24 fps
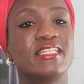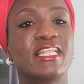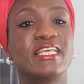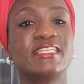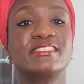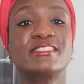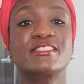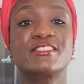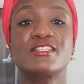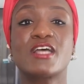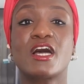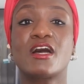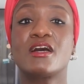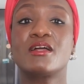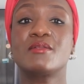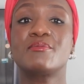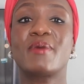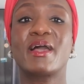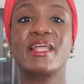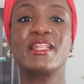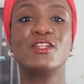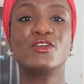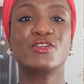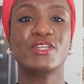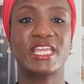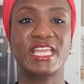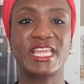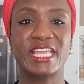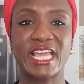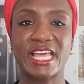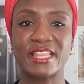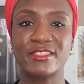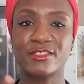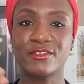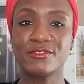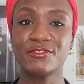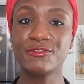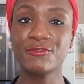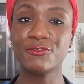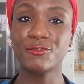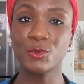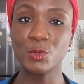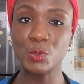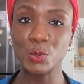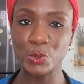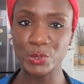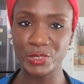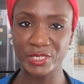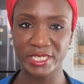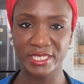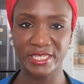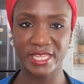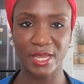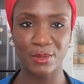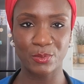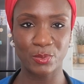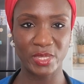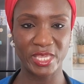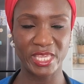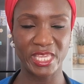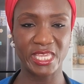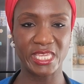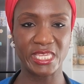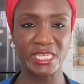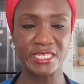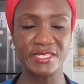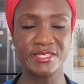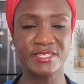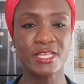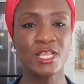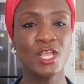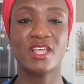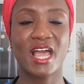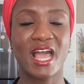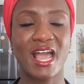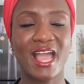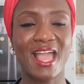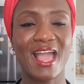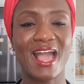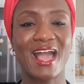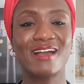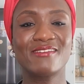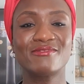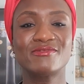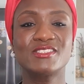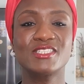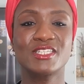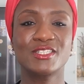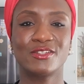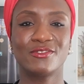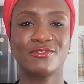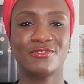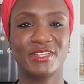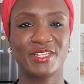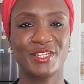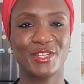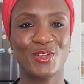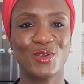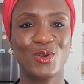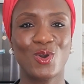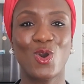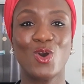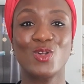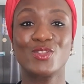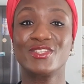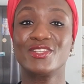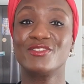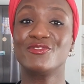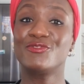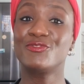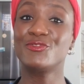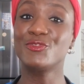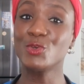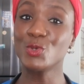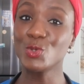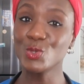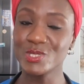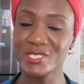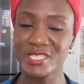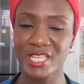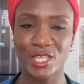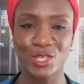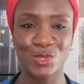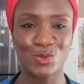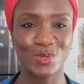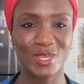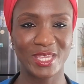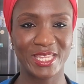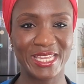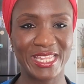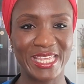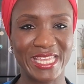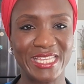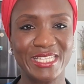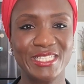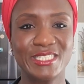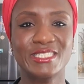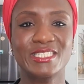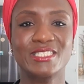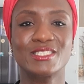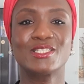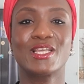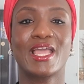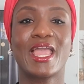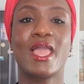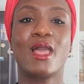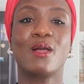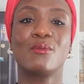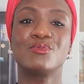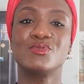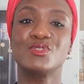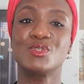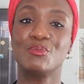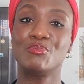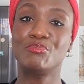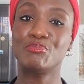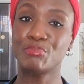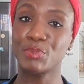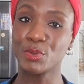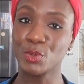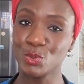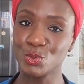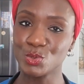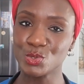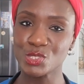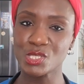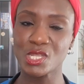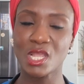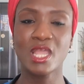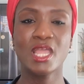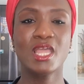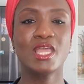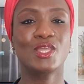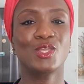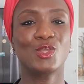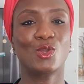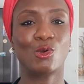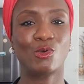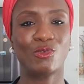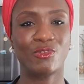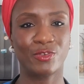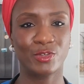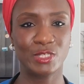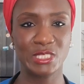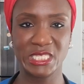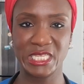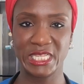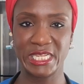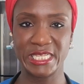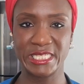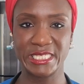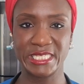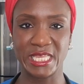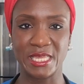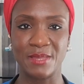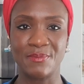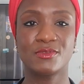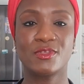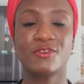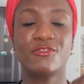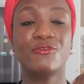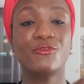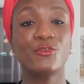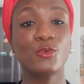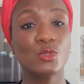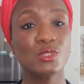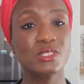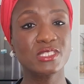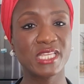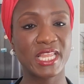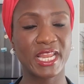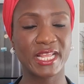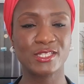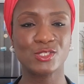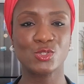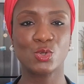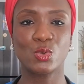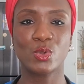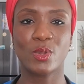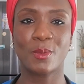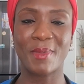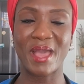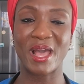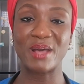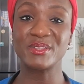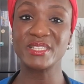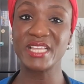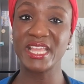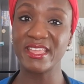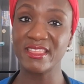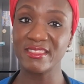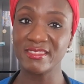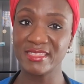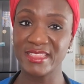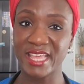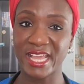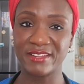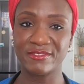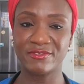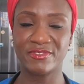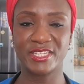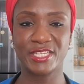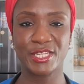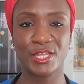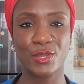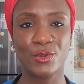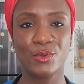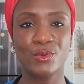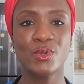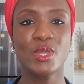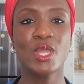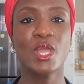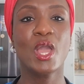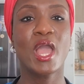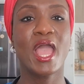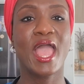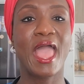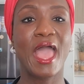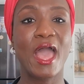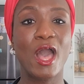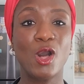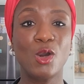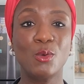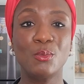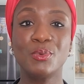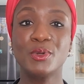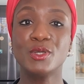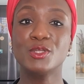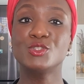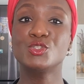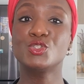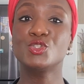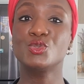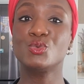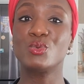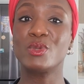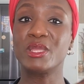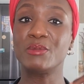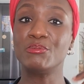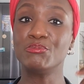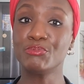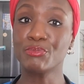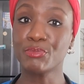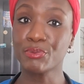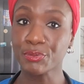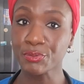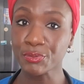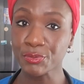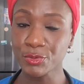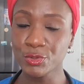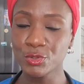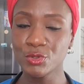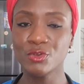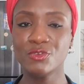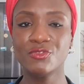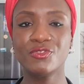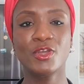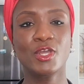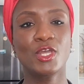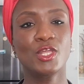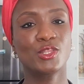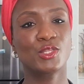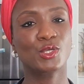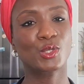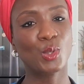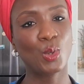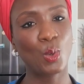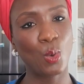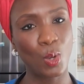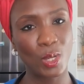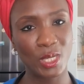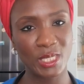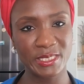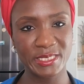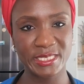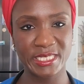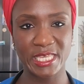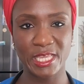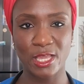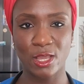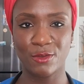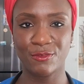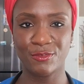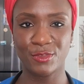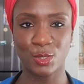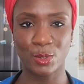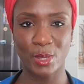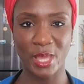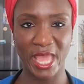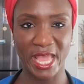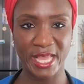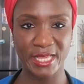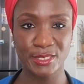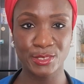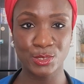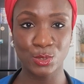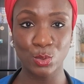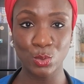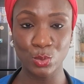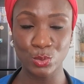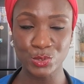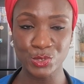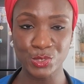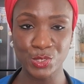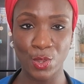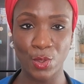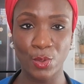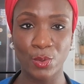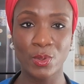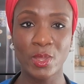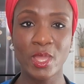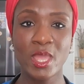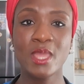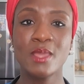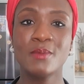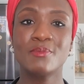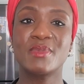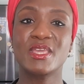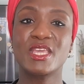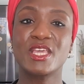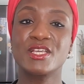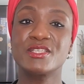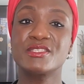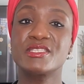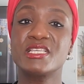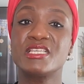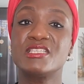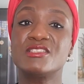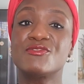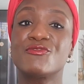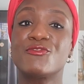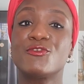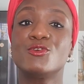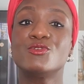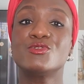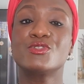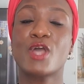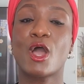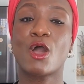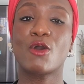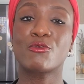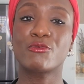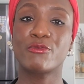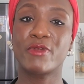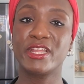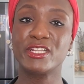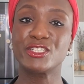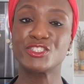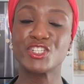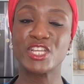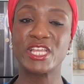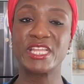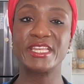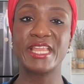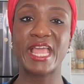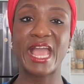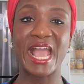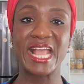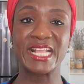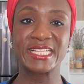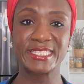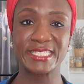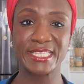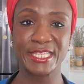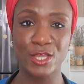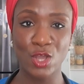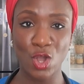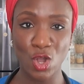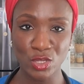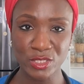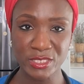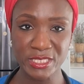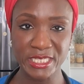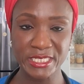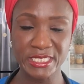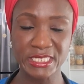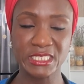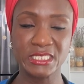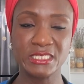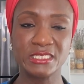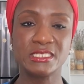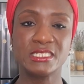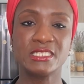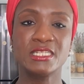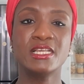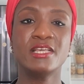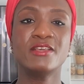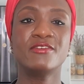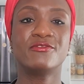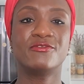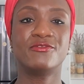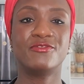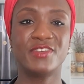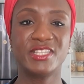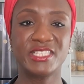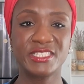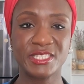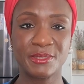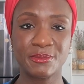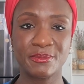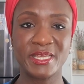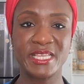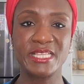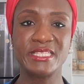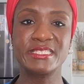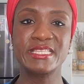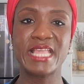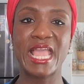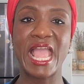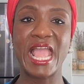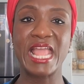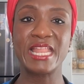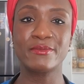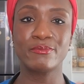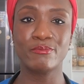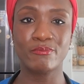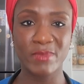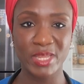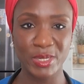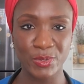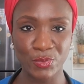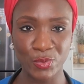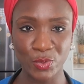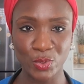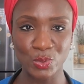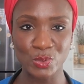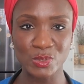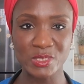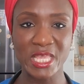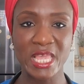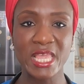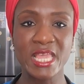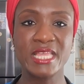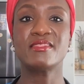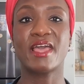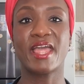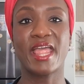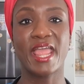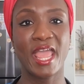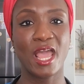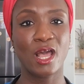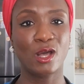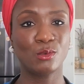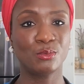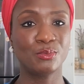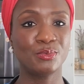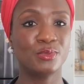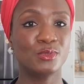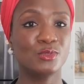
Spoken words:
Let's start by looking at the food that we eat. I have done a video on foods that you can eat to help to boost your fertility. The foods that I talk about in that video help to improve the quality of your eggs also, because these foods are rich in antioxidant, vitamins, and minerals that help